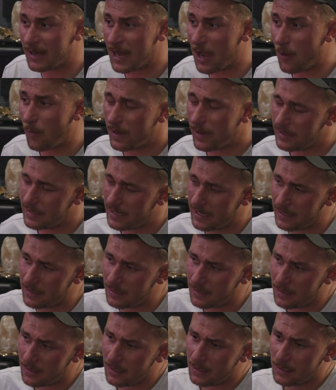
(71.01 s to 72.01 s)
and I went and did
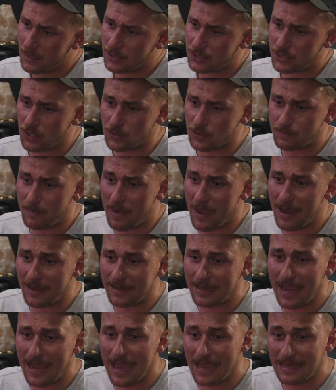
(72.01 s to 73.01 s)
Joe's
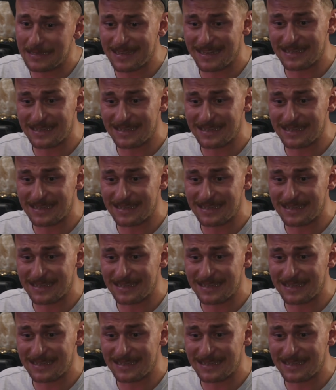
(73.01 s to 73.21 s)
podcast.